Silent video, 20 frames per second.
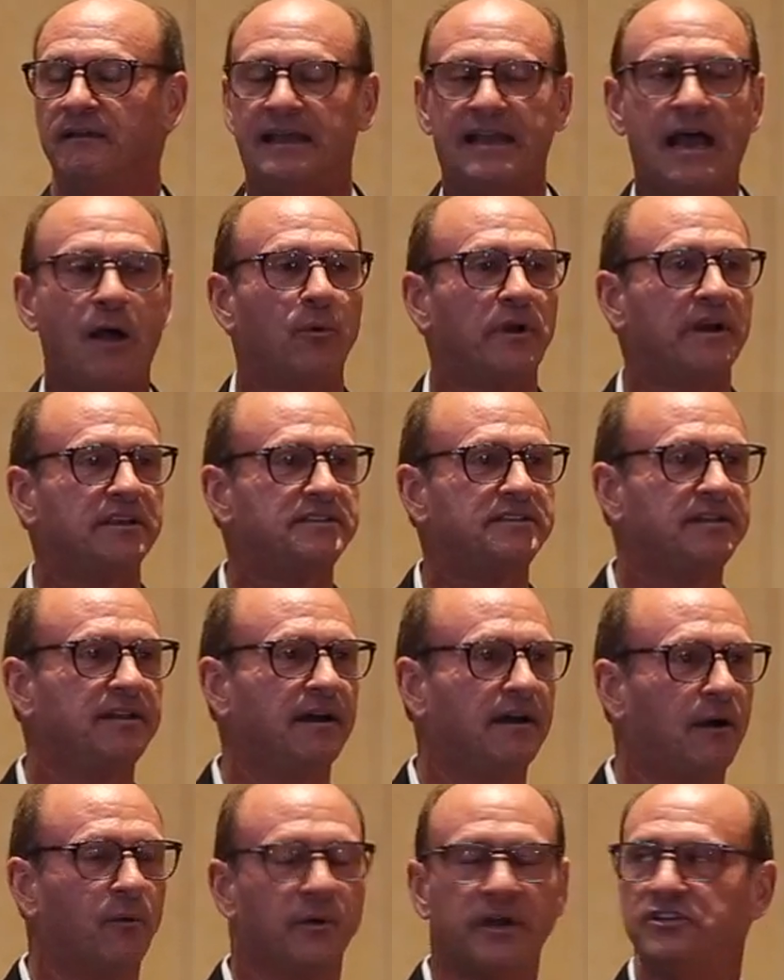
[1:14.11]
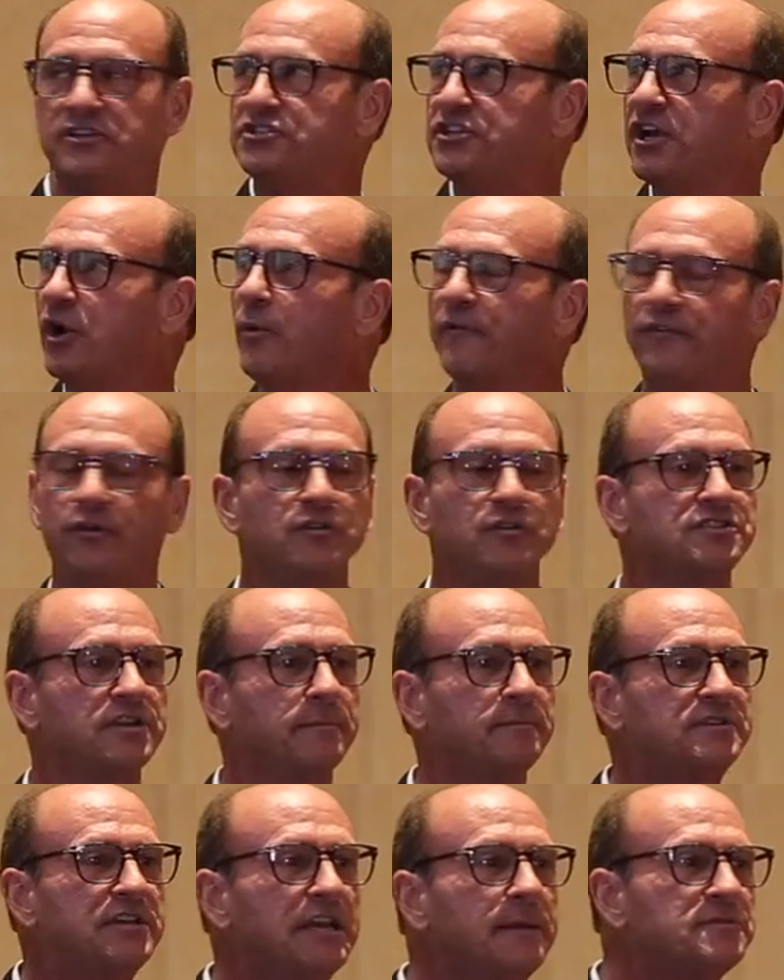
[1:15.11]
And I want, to I want to share with you
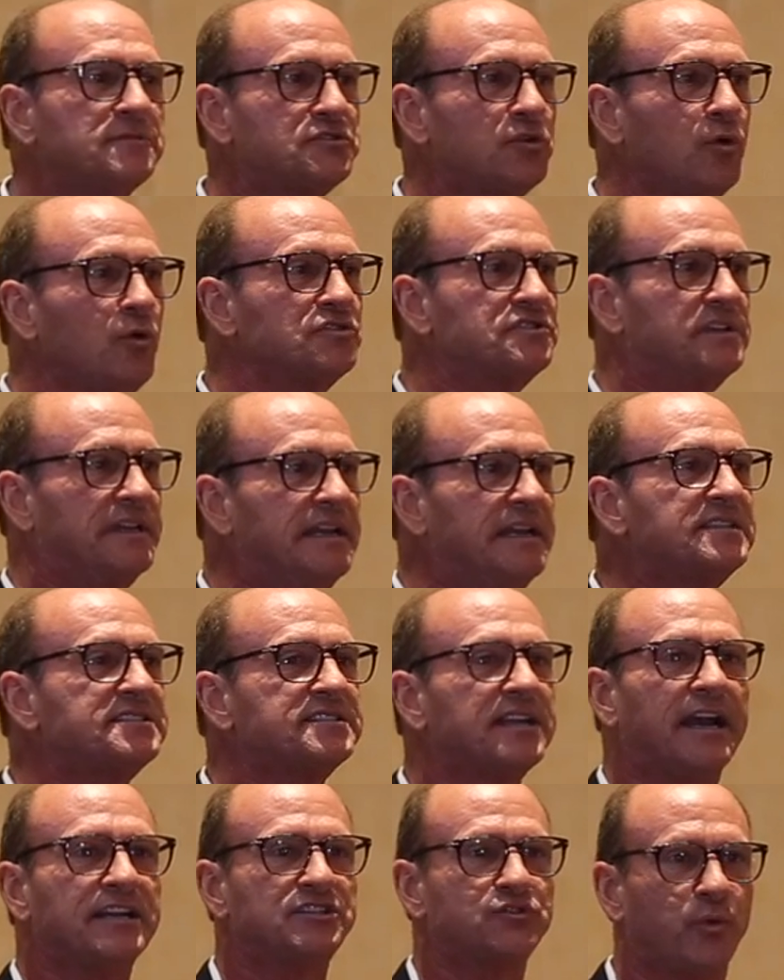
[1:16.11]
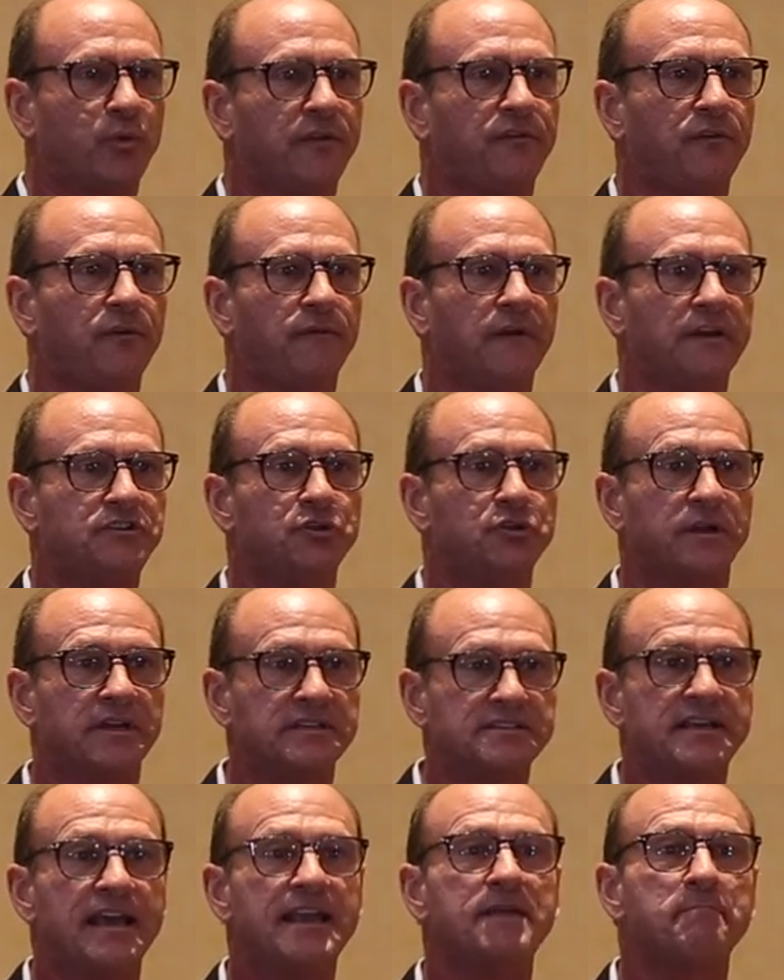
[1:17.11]
some tips, tools, insights with you that you
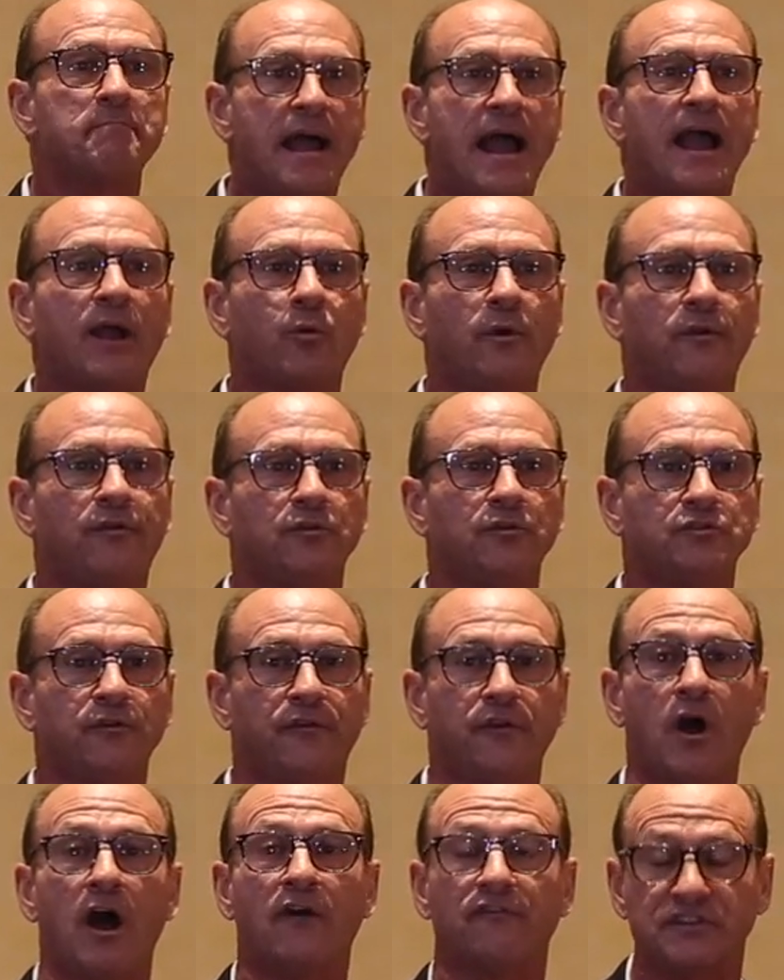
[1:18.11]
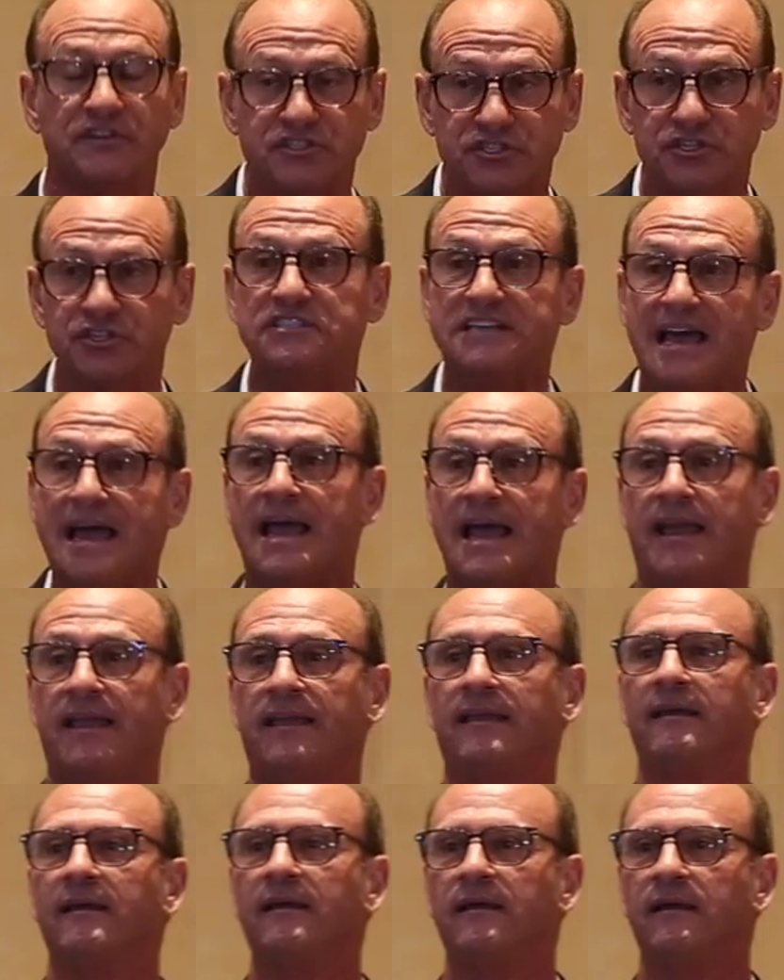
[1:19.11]
can take back with you to the office
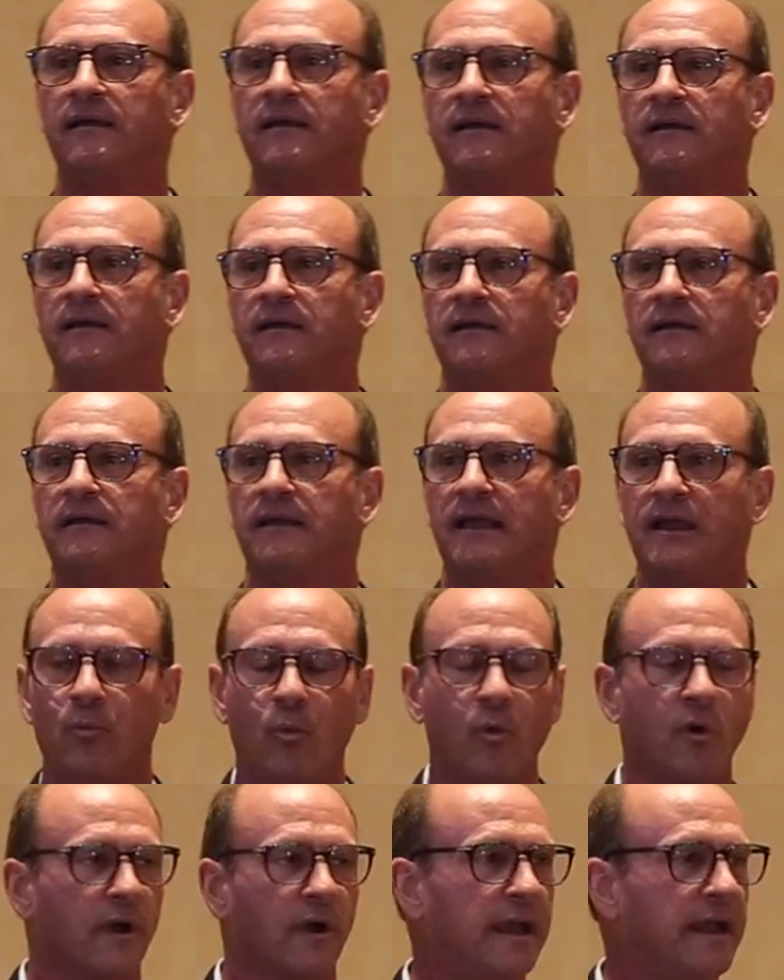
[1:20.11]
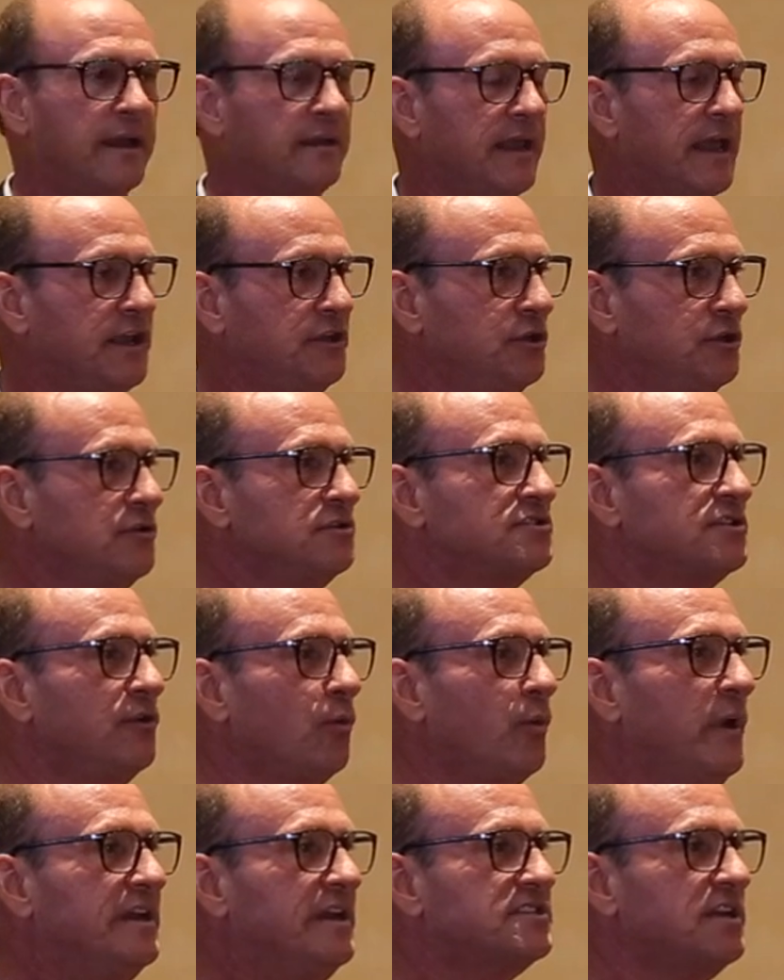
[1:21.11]
today and, and, and use
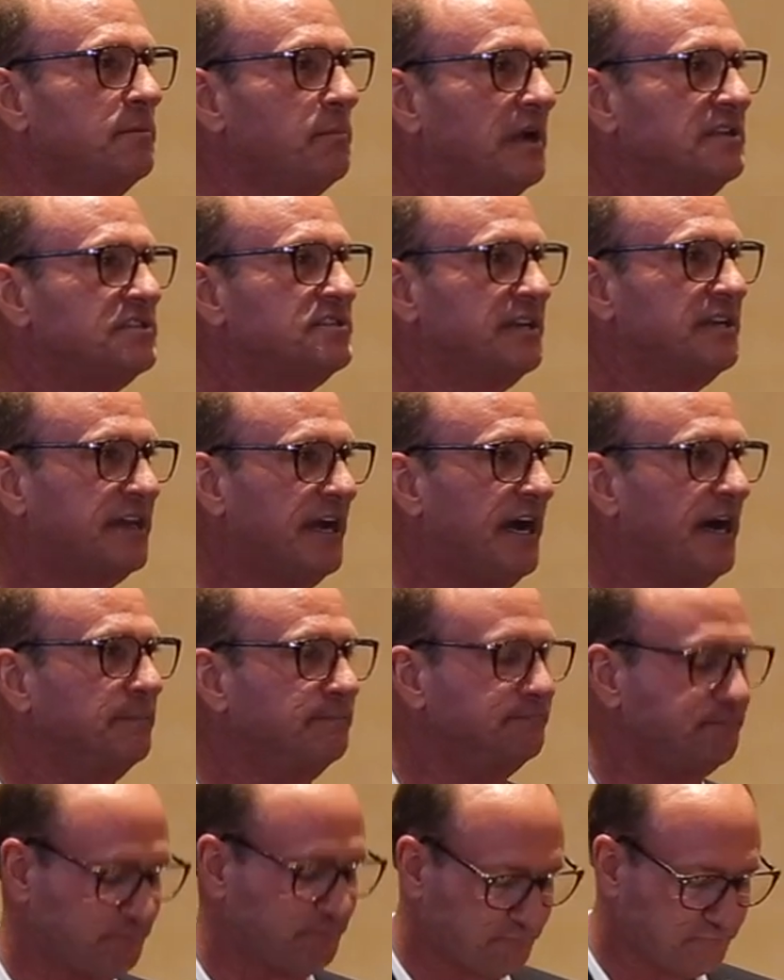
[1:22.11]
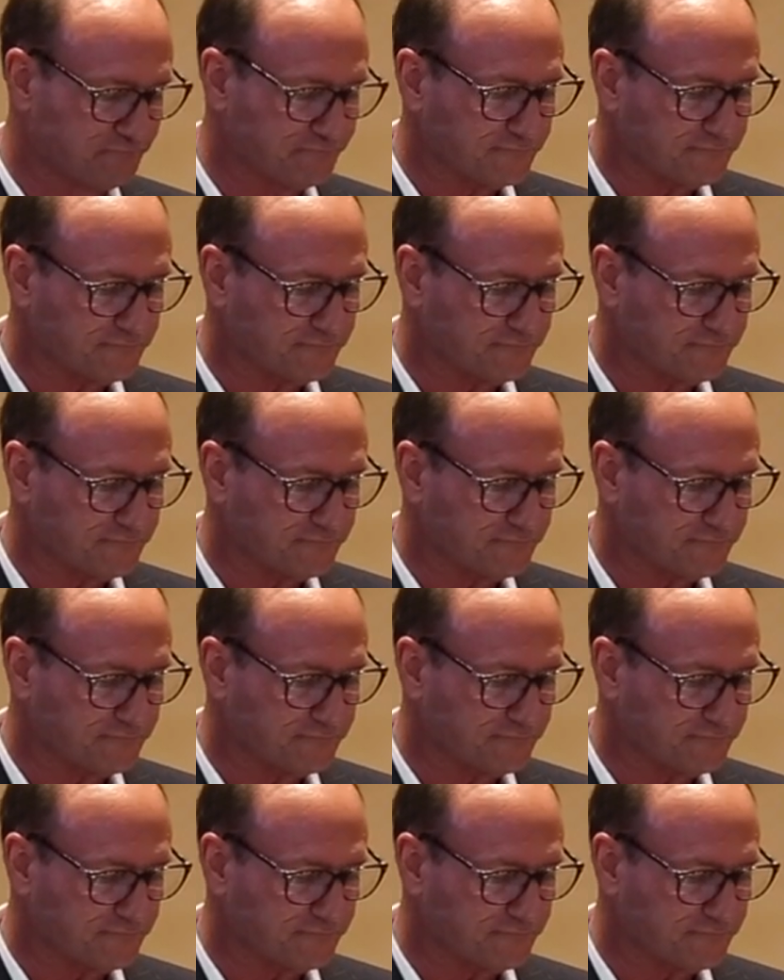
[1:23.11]
in the weeks and months to come.